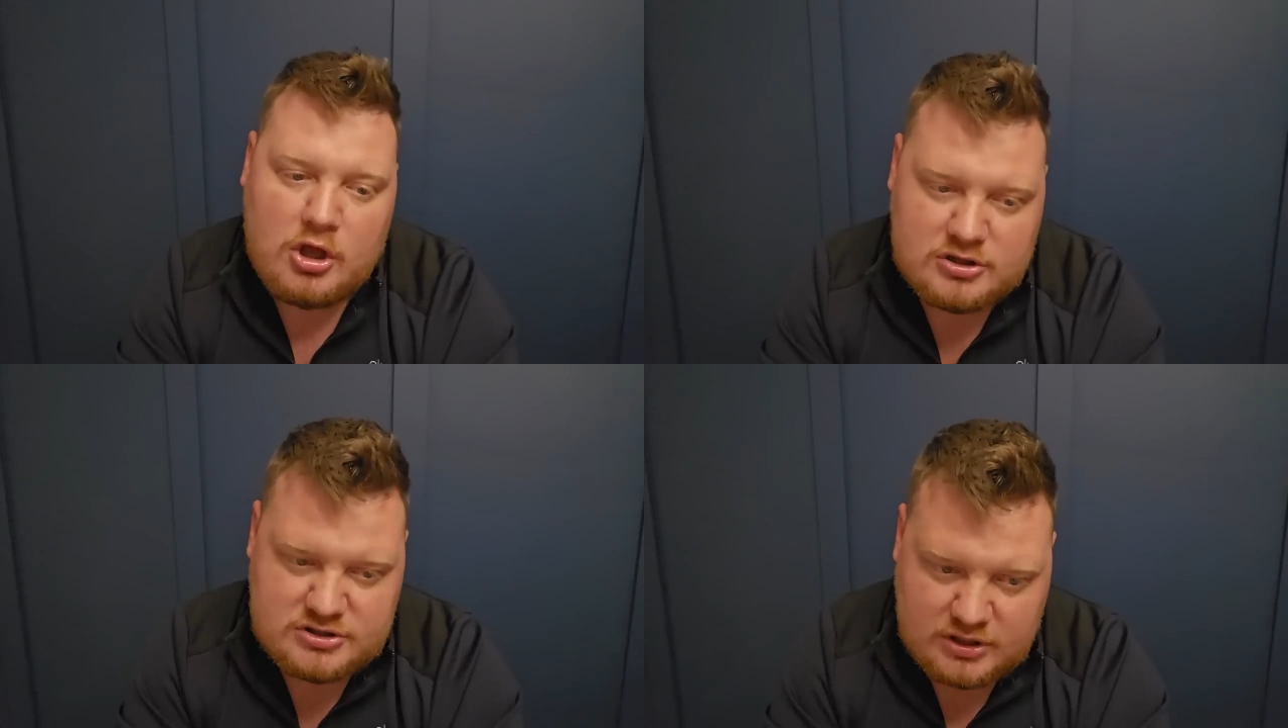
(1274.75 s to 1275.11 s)

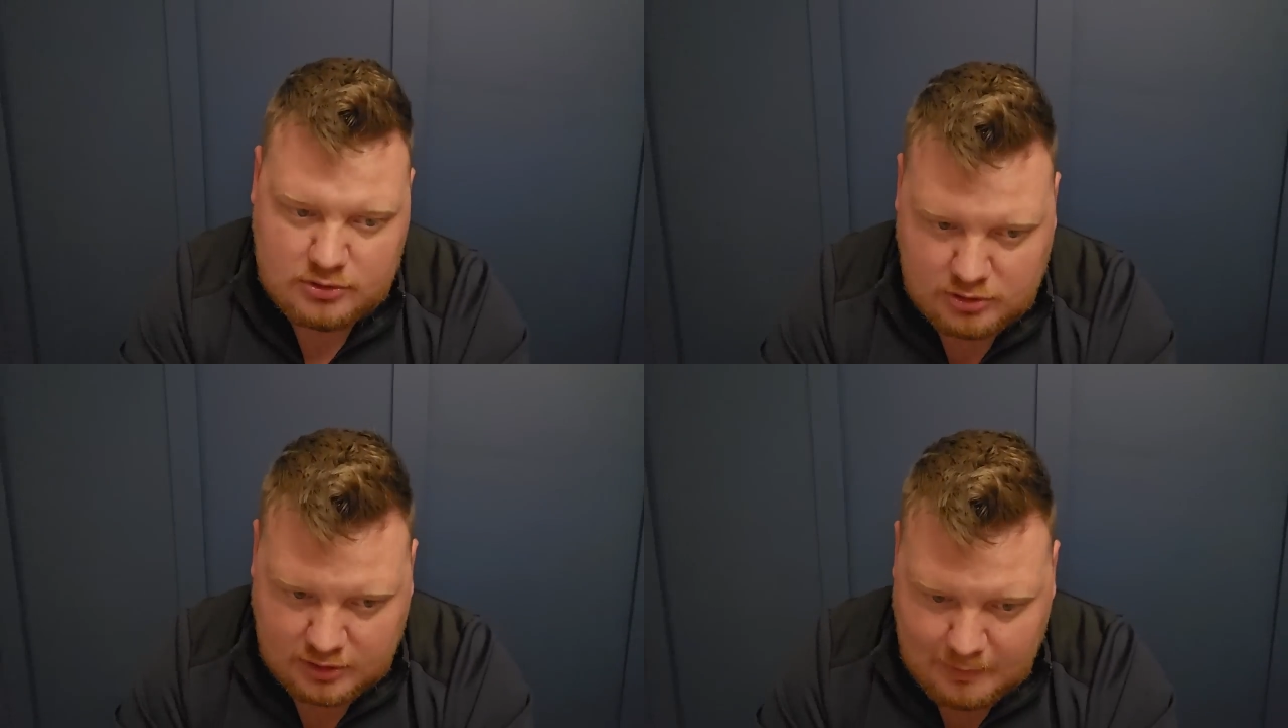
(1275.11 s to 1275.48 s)
So
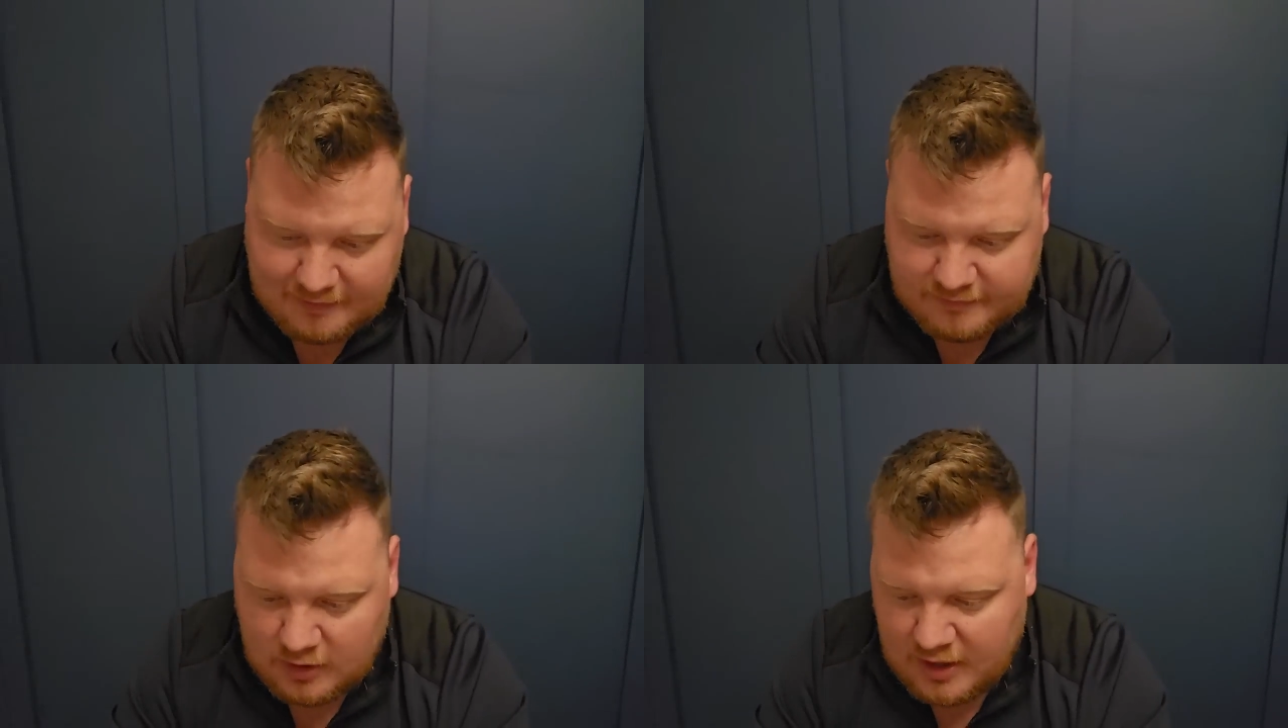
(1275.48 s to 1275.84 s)
you're going to
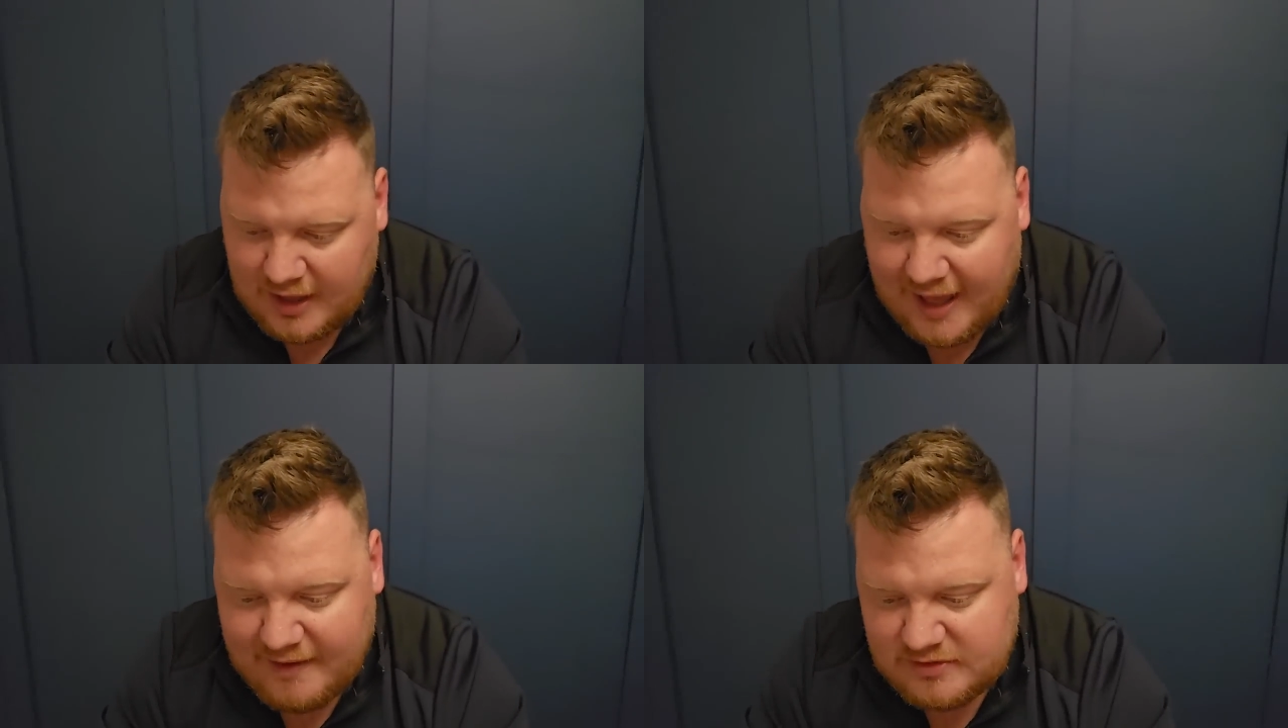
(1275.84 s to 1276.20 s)
have
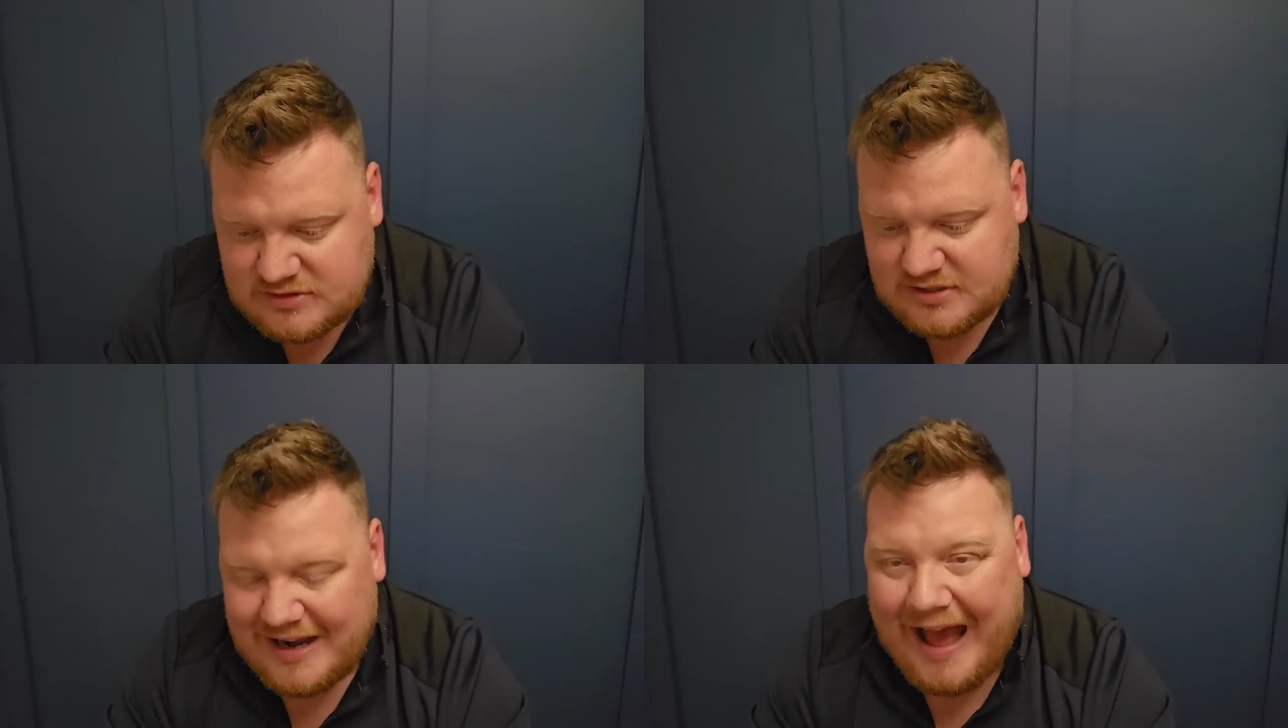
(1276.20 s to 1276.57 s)

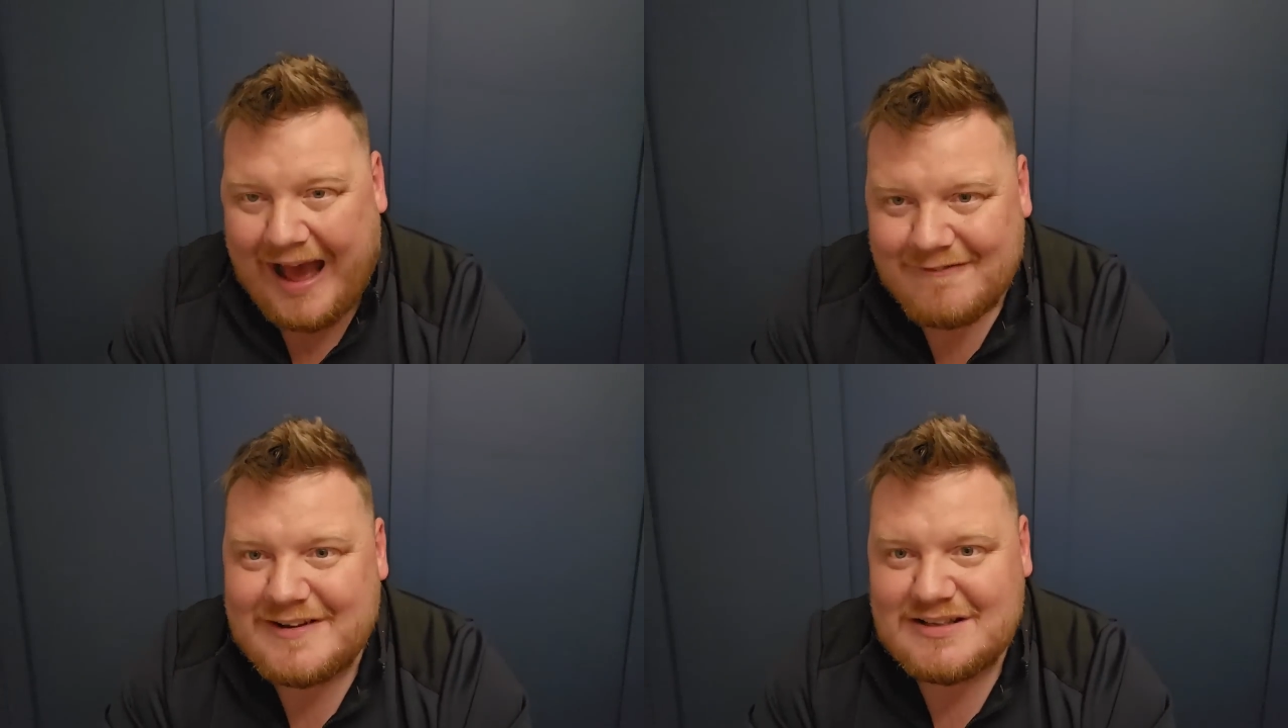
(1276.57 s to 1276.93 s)
Everton
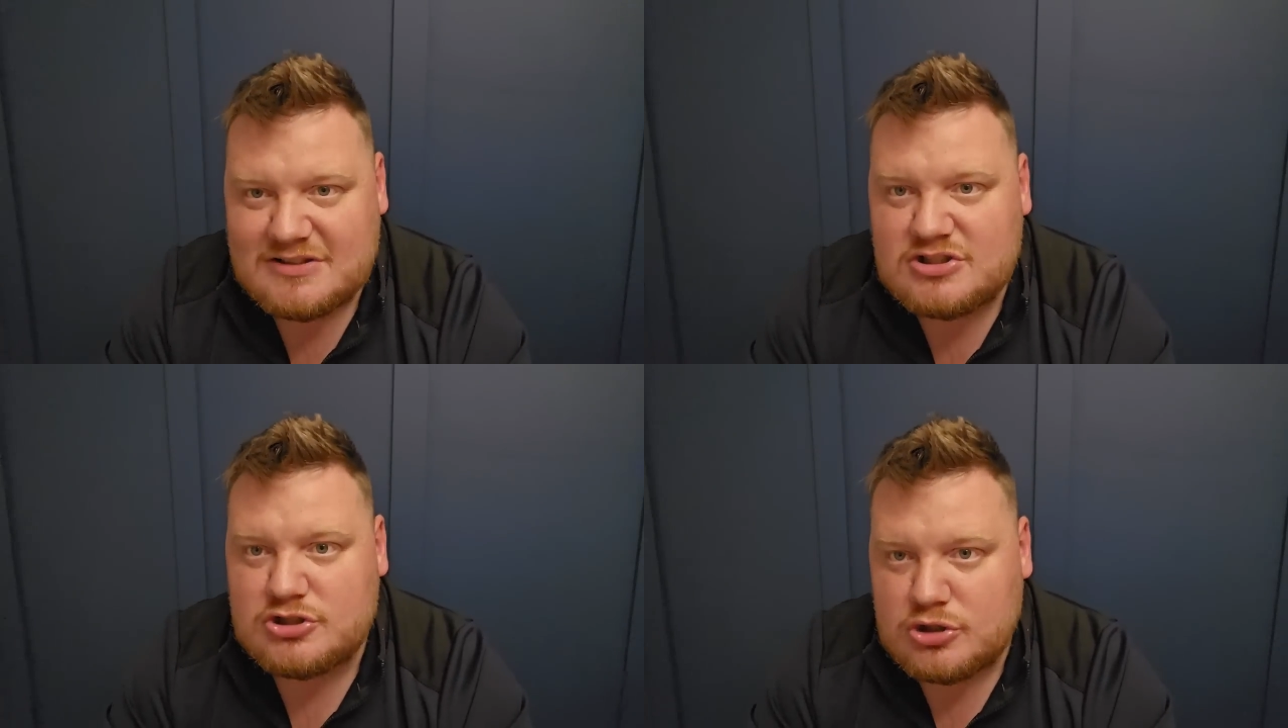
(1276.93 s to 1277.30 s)

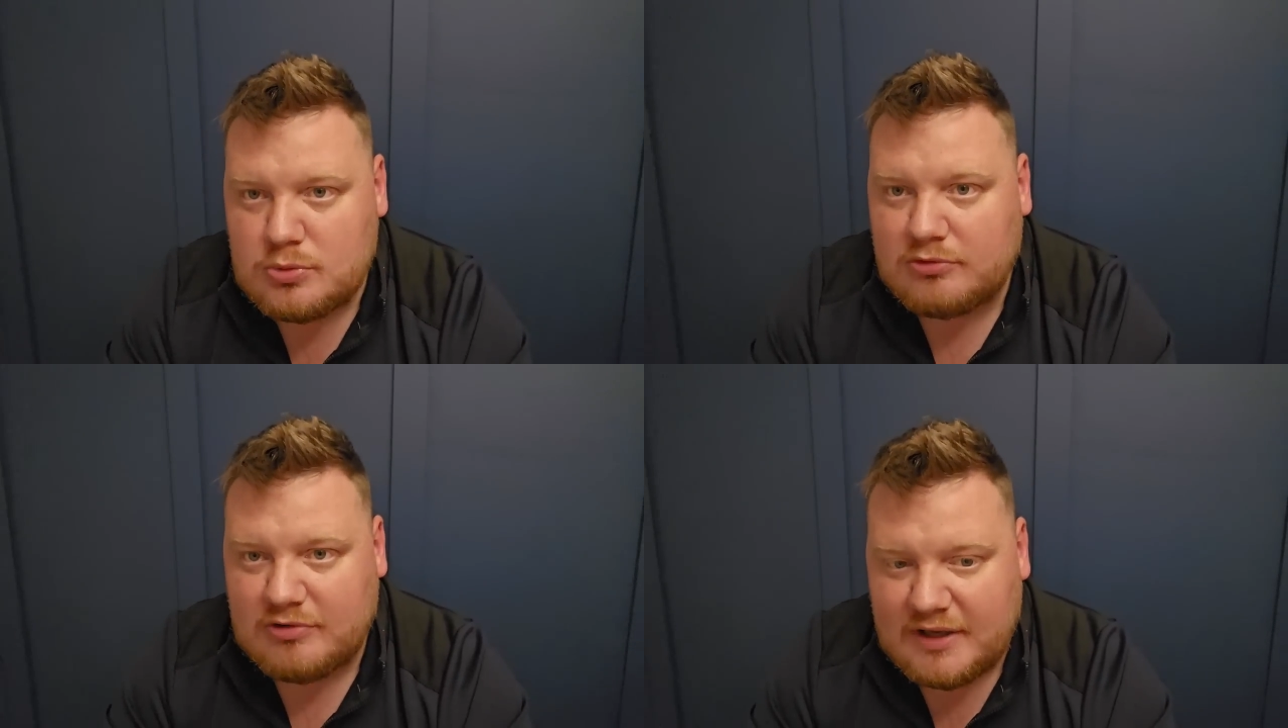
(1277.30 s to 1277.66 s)
having to
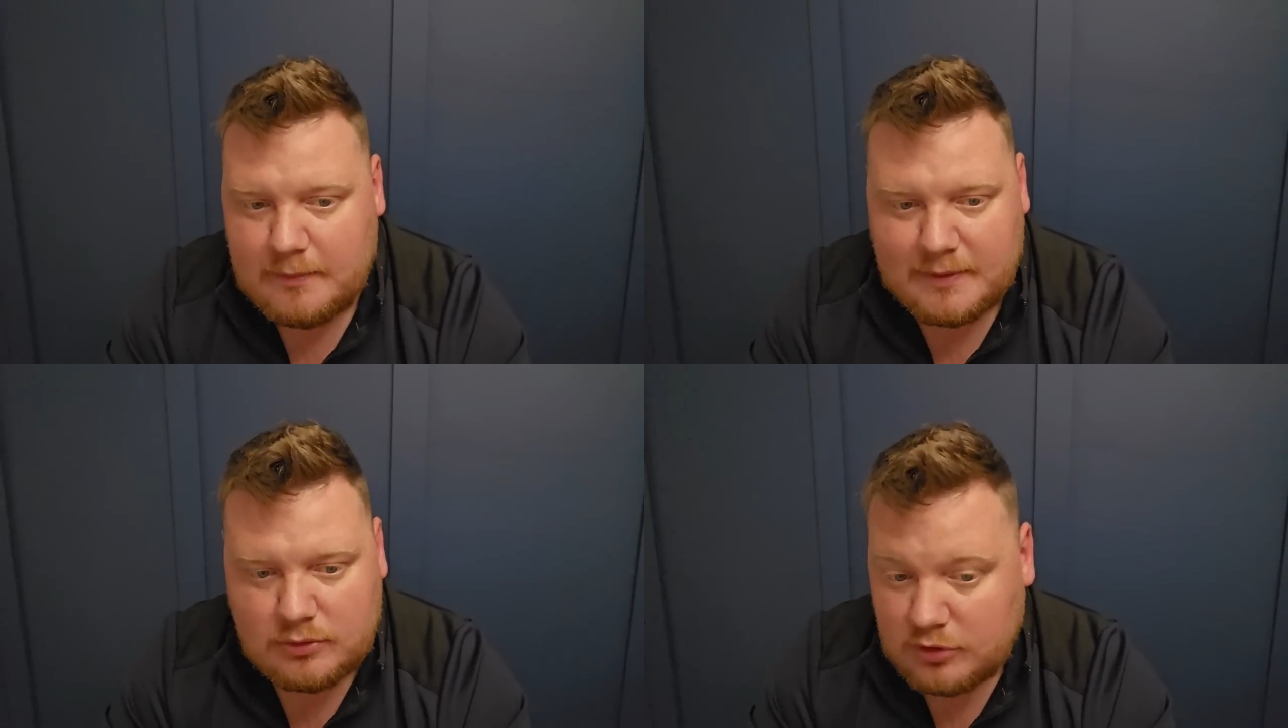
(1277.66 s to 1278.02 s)
do a
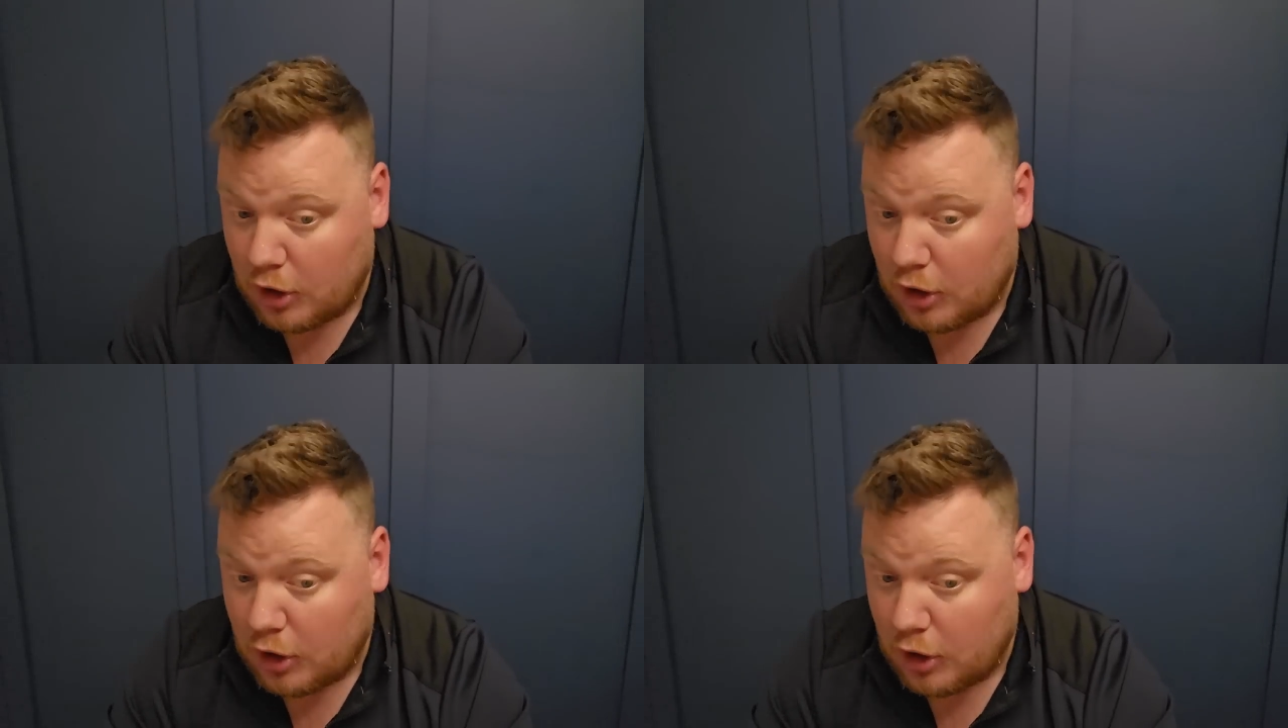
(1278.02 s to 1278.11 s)
rebuild.